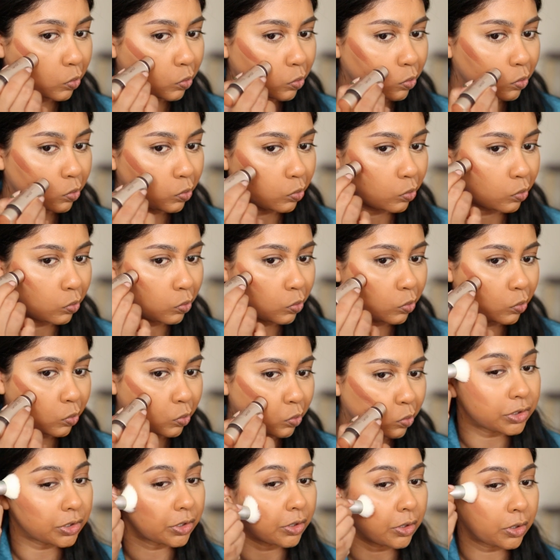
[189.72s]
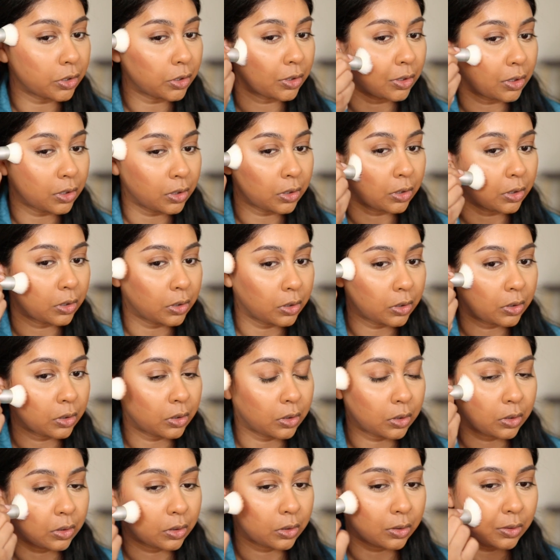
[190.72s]

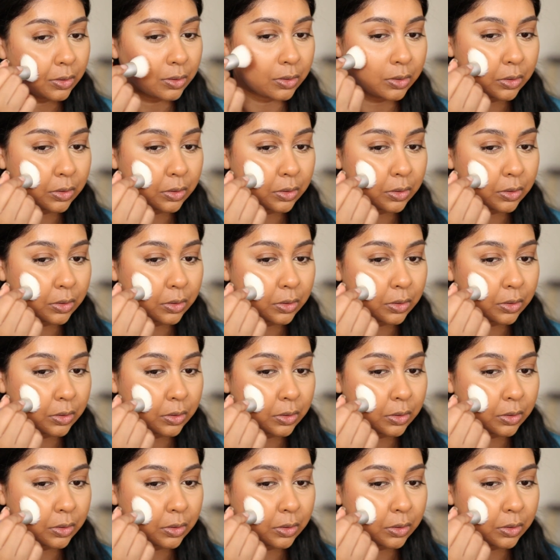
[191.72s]
Nobody speaks.